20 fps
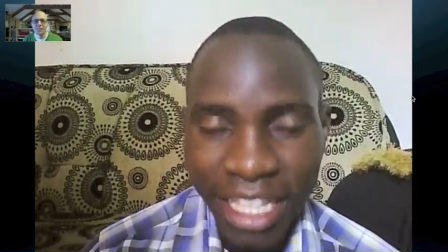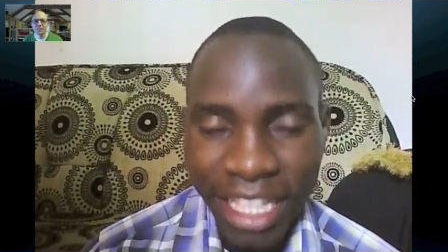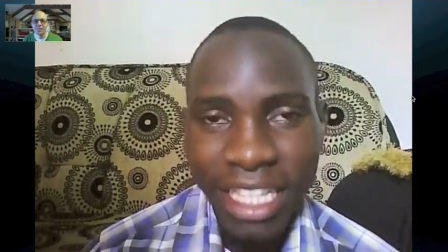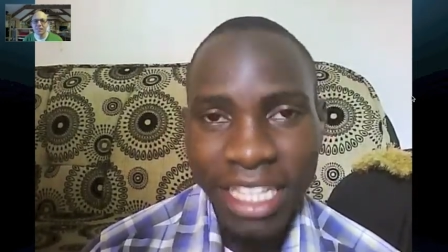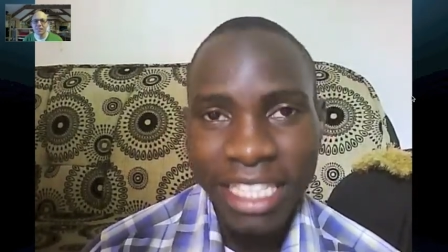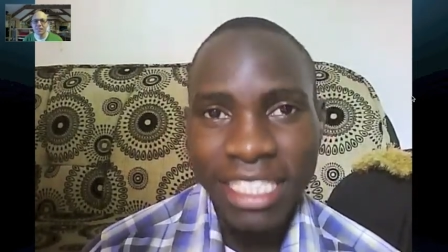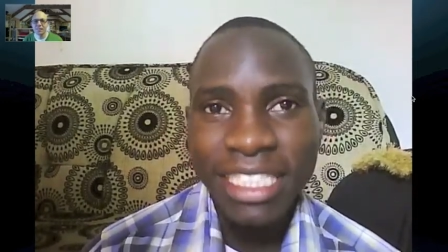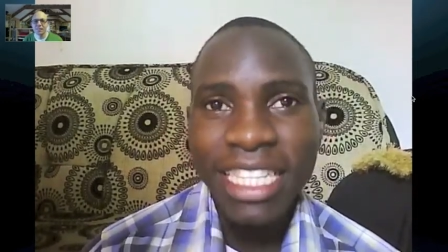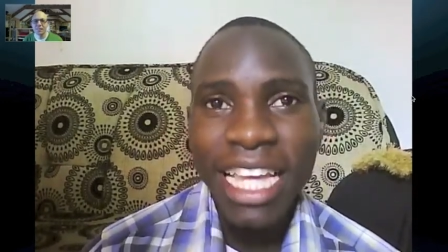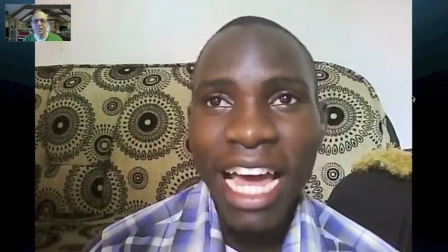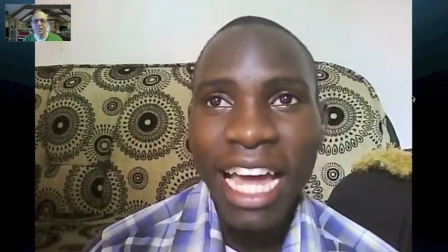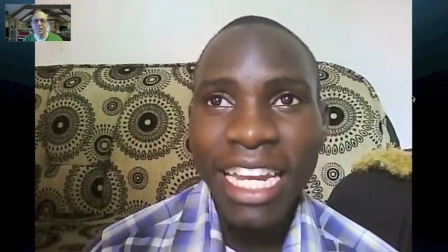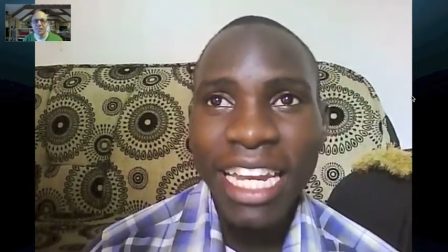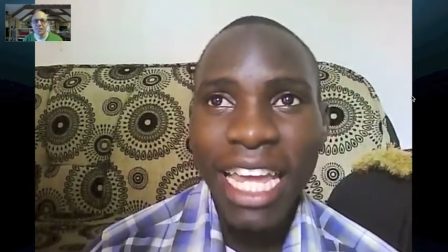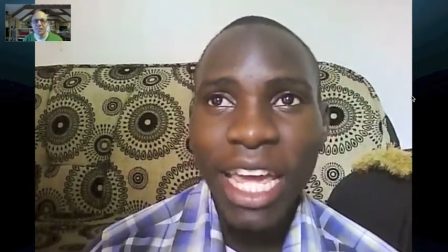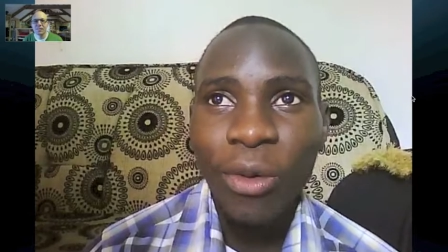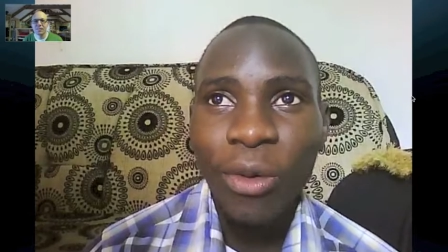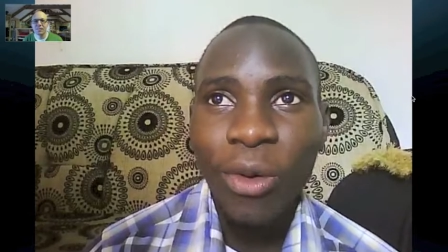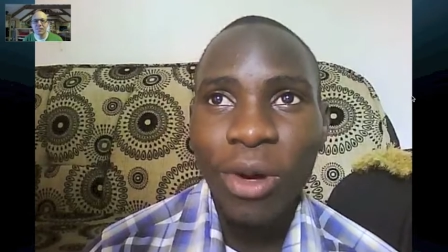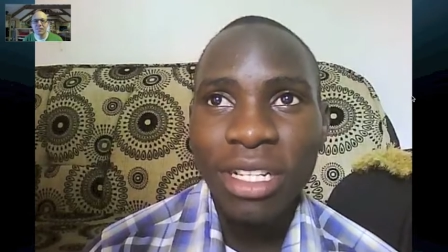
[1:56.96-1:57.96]
Yes, and
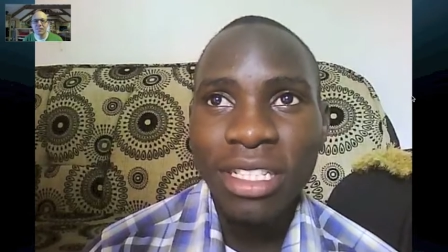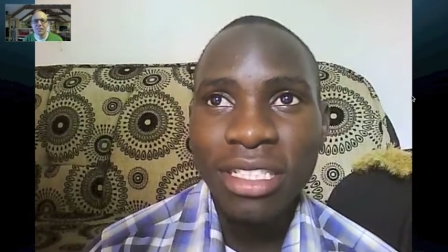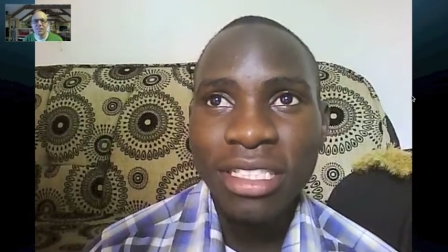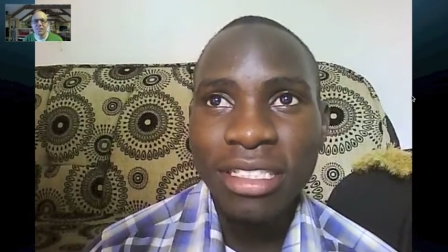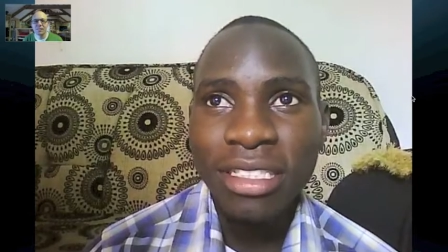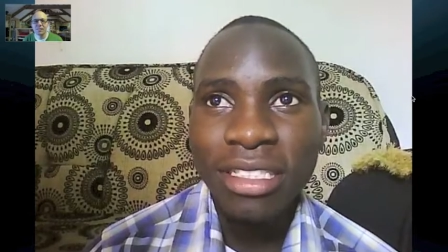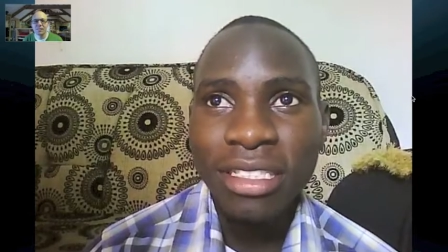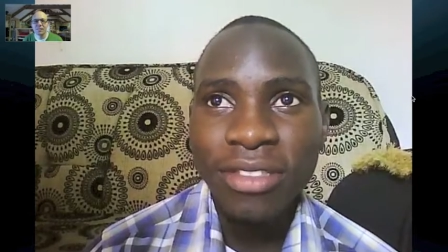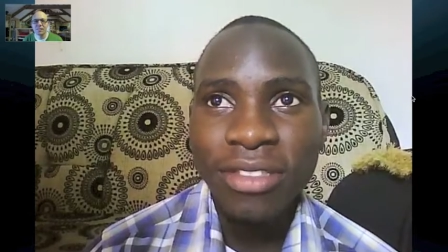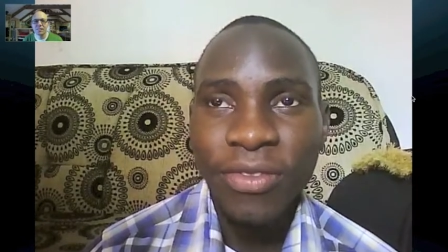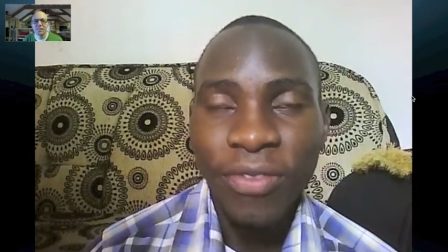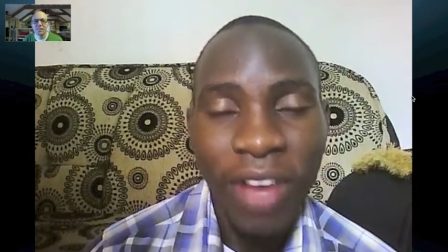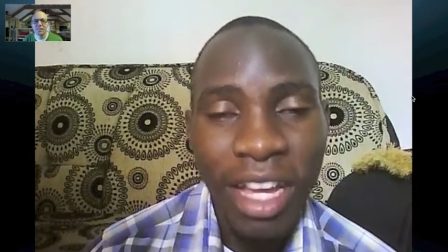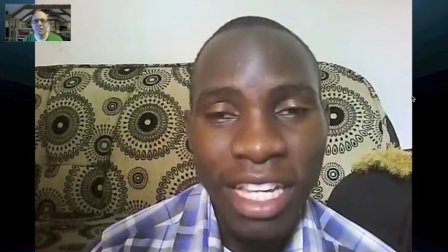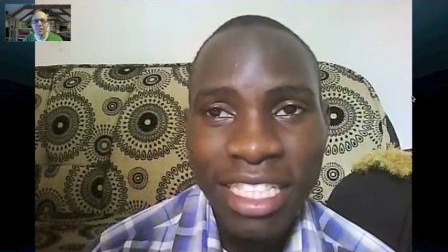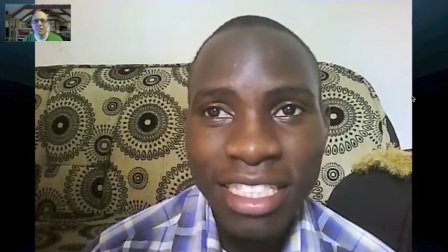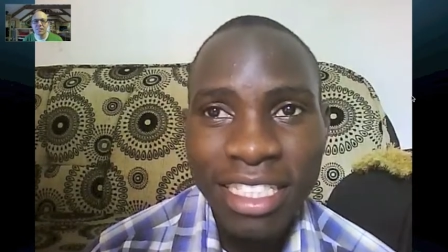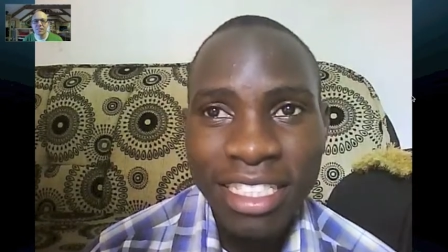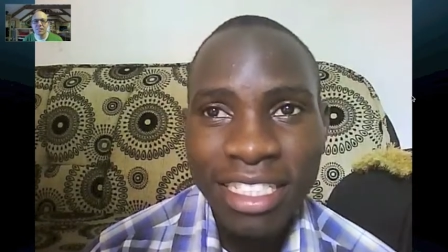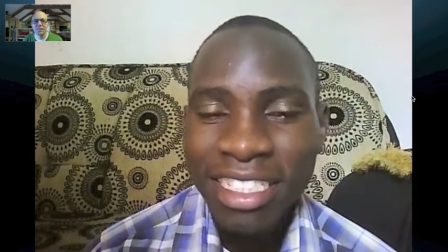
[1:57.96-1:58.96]
I was
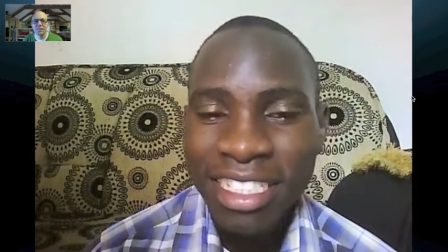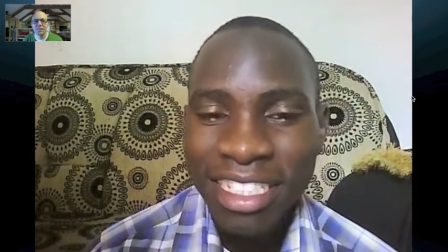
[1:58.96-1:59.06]
first.